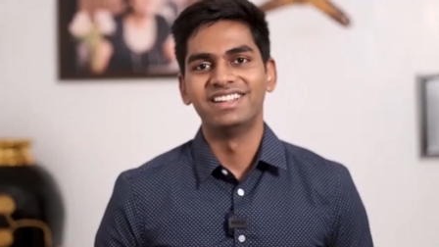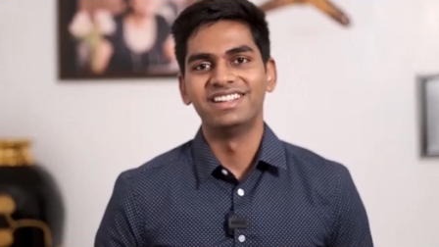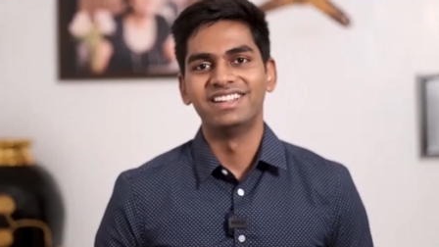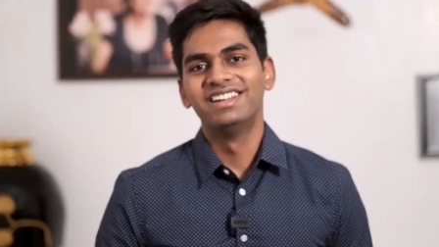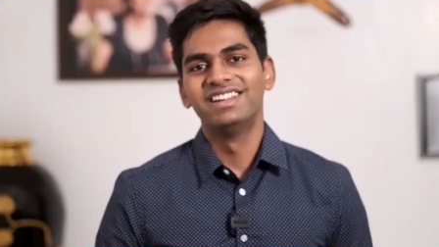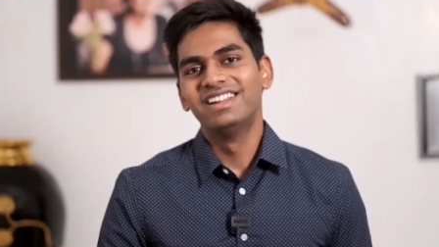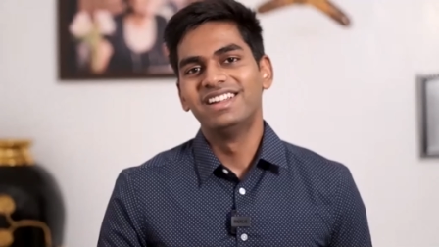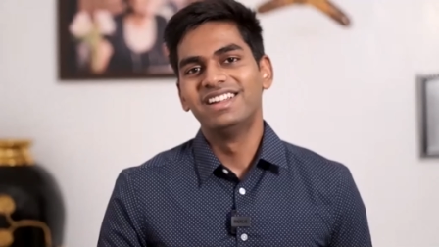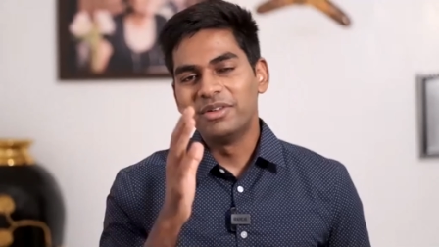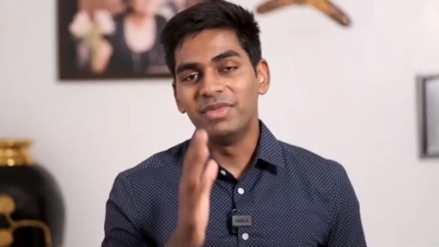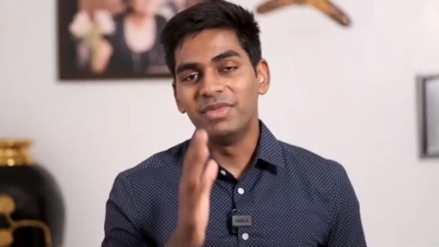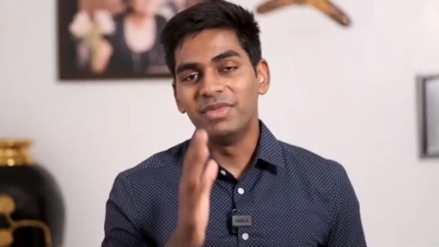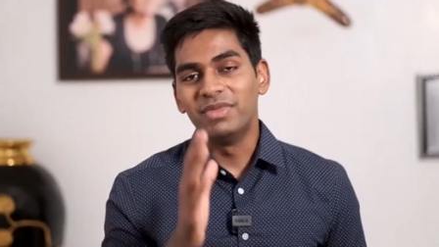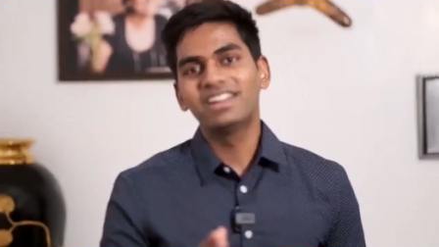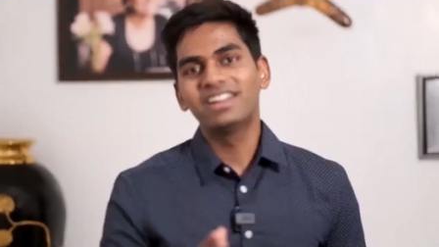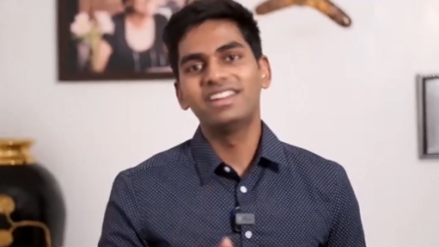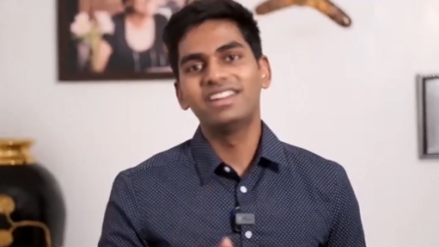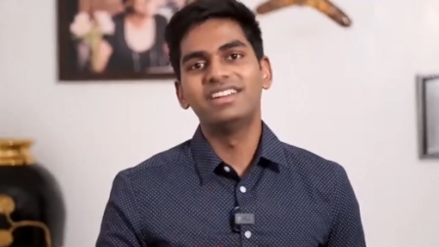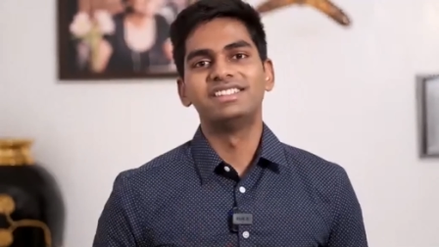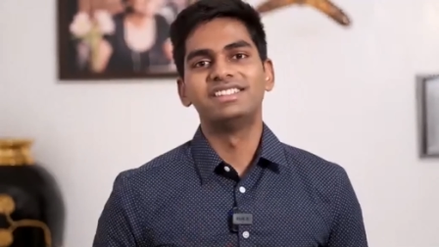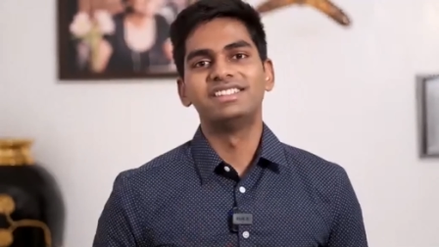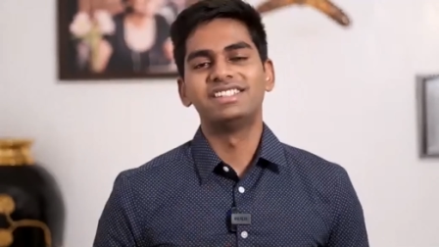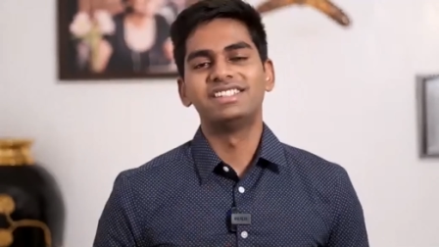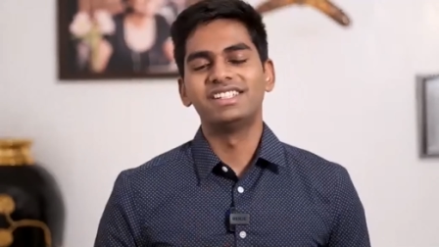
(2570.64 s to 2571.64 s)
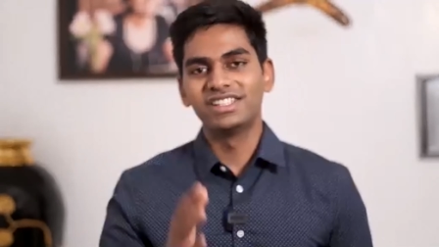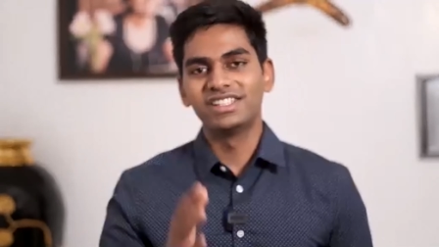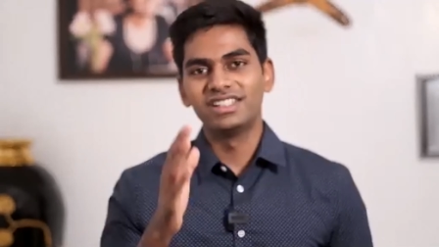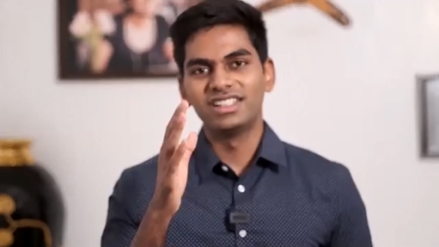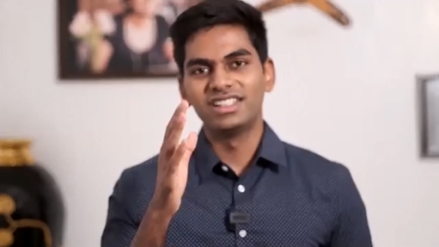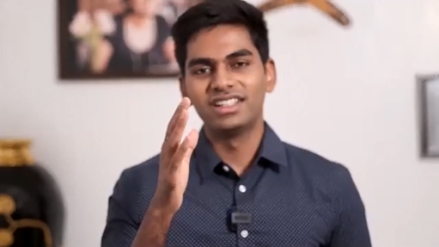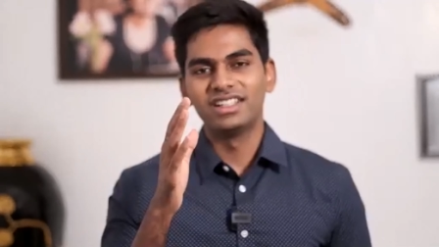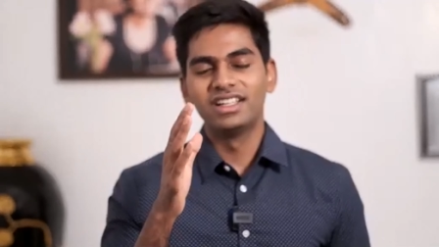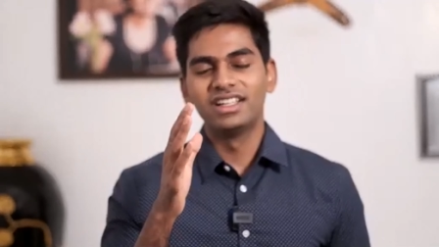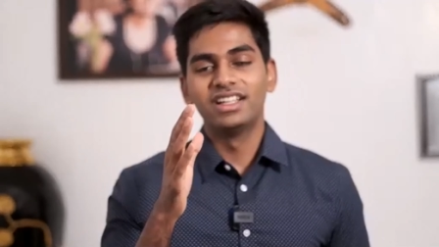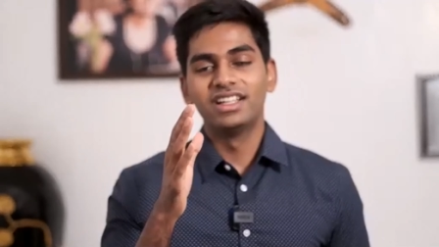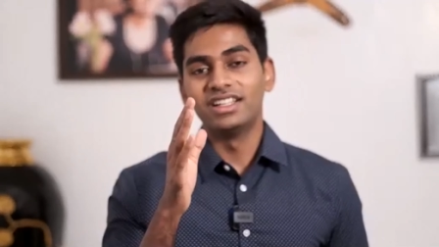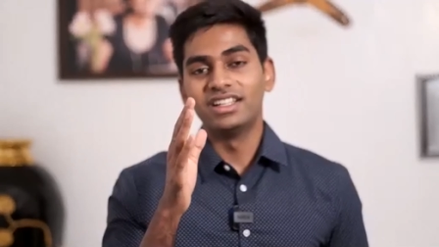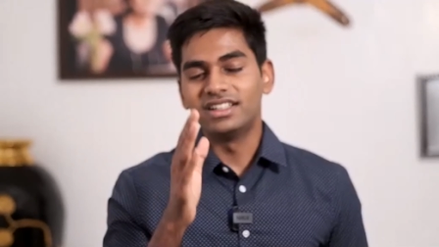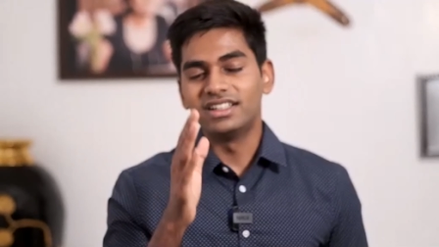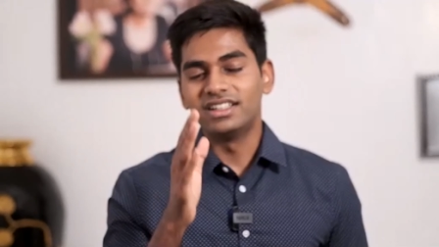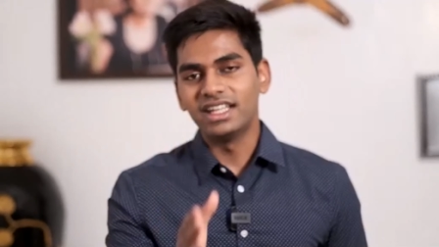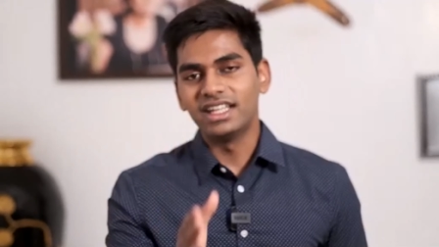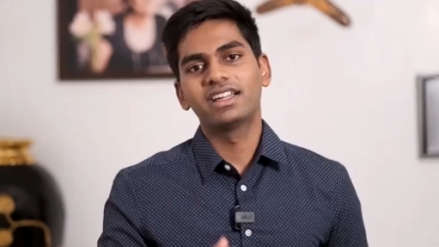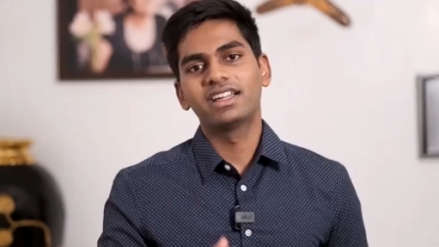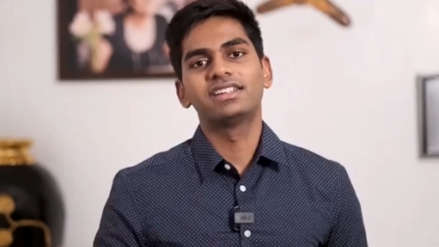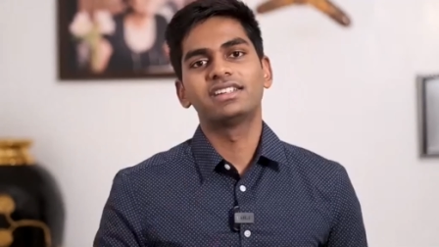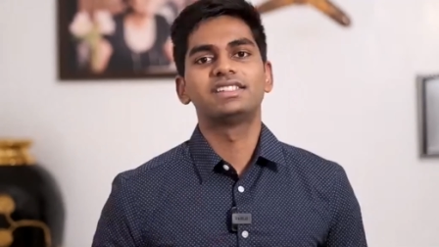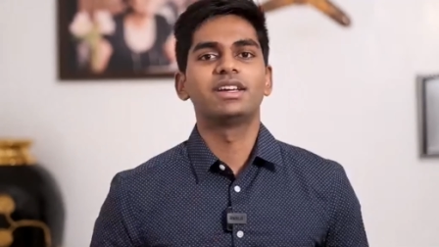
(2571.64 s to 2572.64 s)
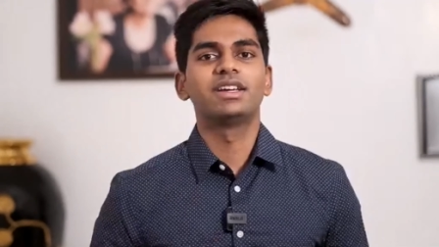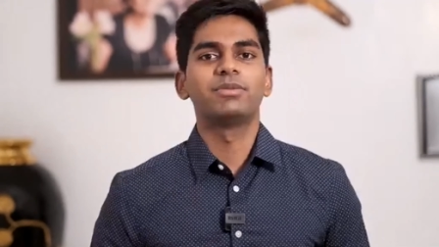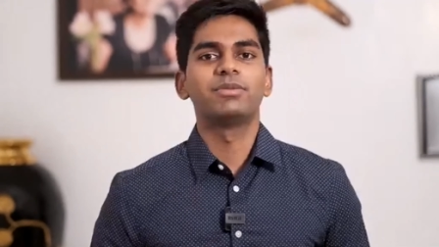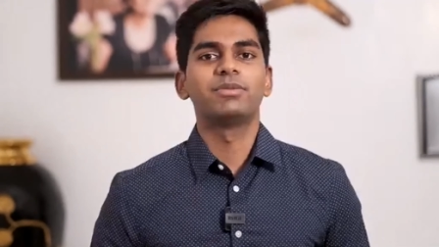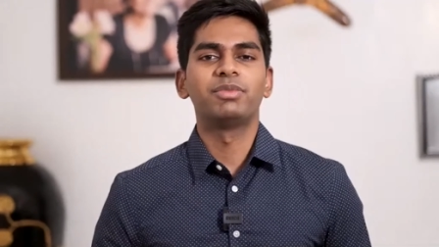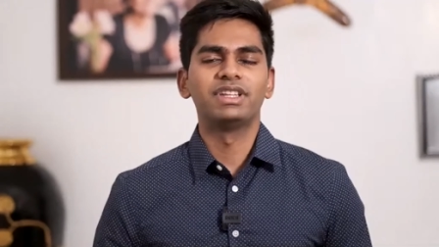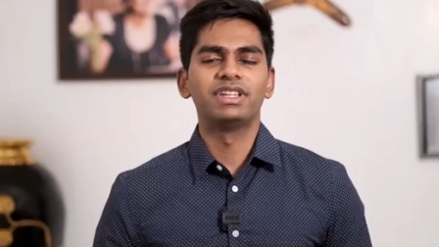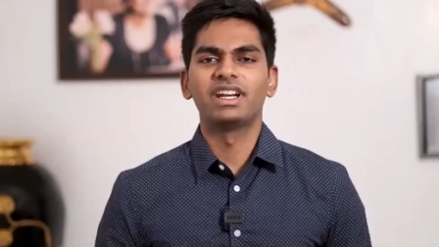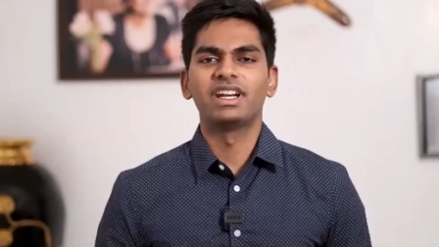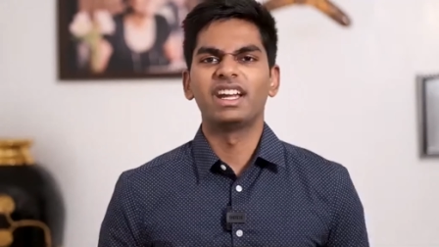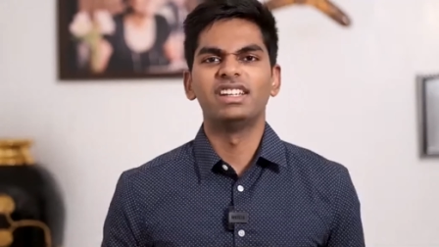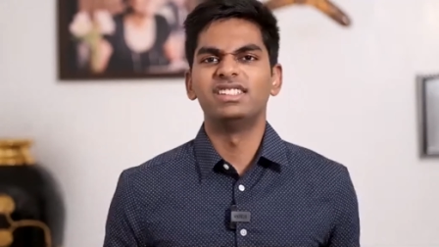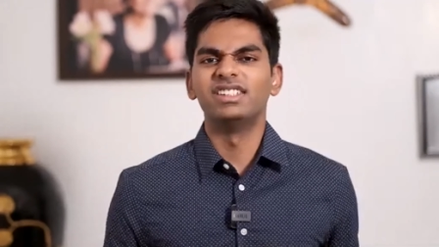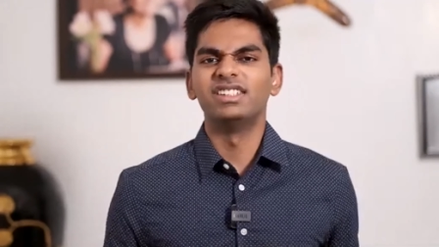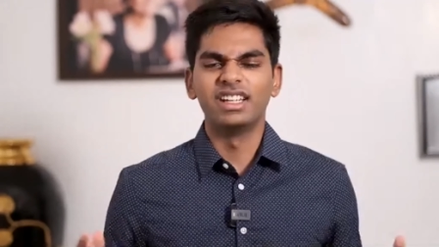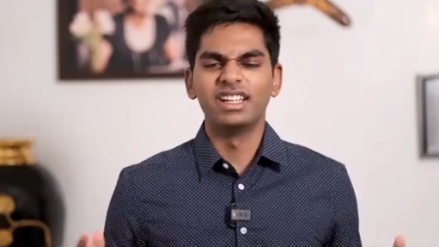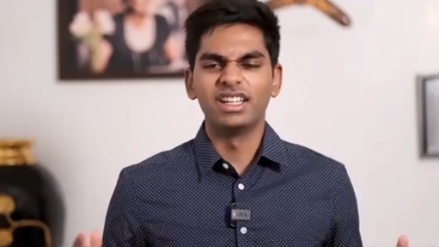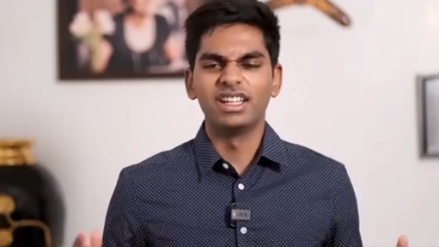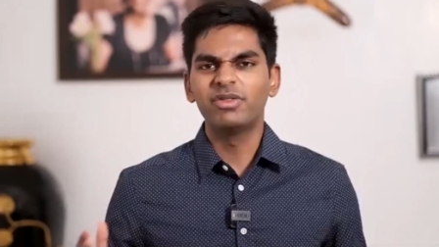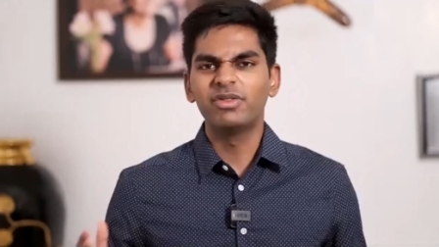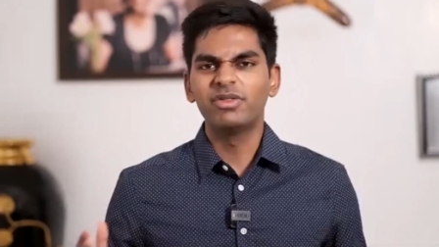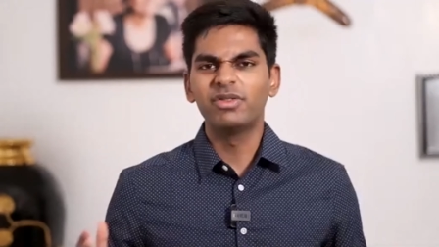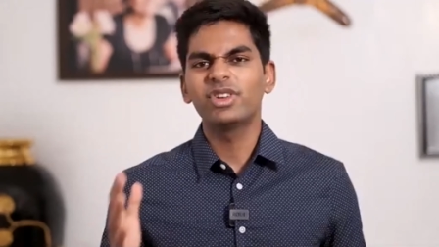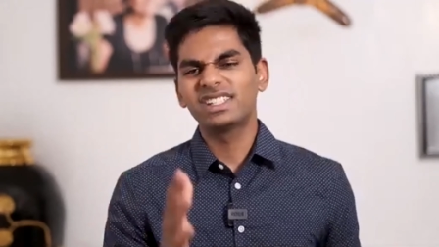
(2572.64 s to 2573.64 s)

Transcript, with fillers: make a decision to take a step in the right journey if you're